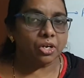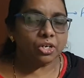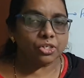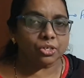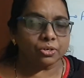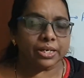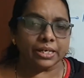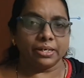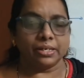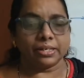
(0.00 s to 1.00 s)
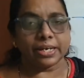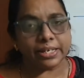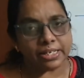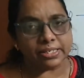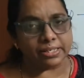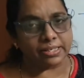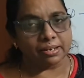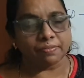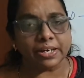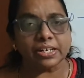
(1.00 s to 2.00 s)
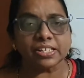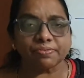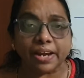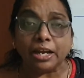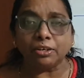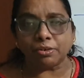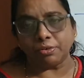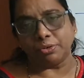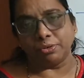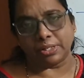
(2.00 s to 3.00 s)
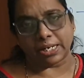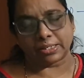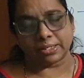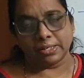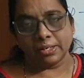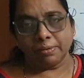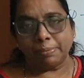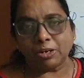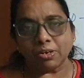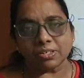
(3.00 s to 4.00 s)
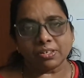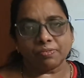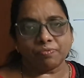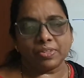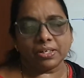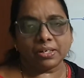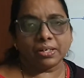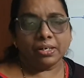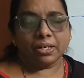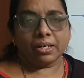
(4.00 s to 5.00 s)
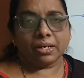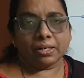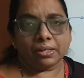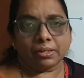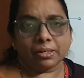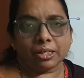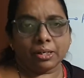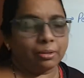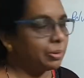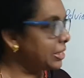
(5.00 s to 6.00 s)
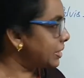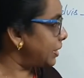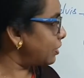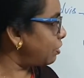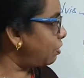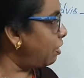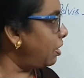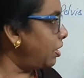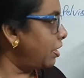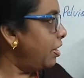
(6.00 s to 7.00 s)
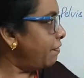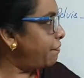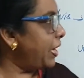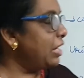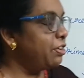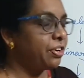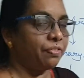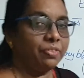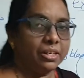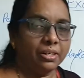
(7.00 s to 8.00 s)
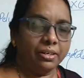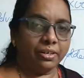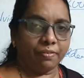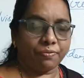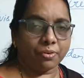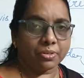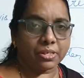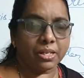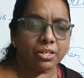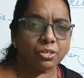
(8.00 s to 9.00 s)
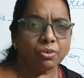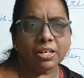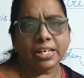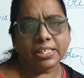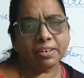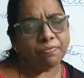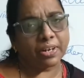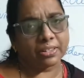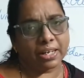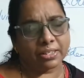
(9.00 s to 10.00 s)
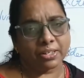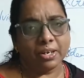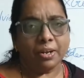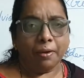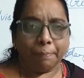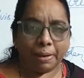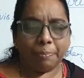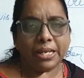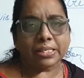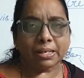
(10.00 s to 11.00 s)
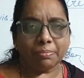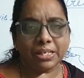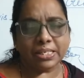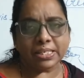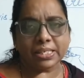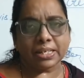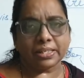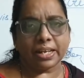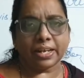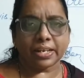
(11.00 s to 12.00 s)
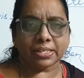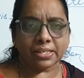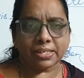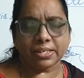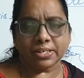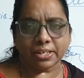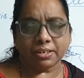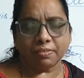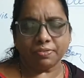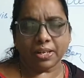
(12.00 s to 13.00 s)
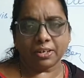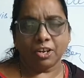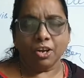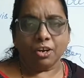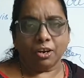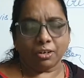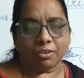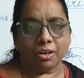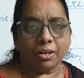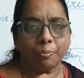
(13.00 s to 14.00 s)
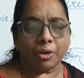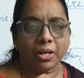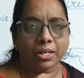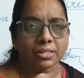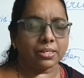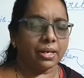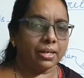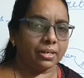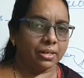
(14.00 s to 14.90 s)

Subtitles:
So in kidneys itself, kidneys fail to do that because of the what is that called, failure of the nephrons. There is no reason for that. Maybe some reasons are there, excess intake of the alcoholic products, or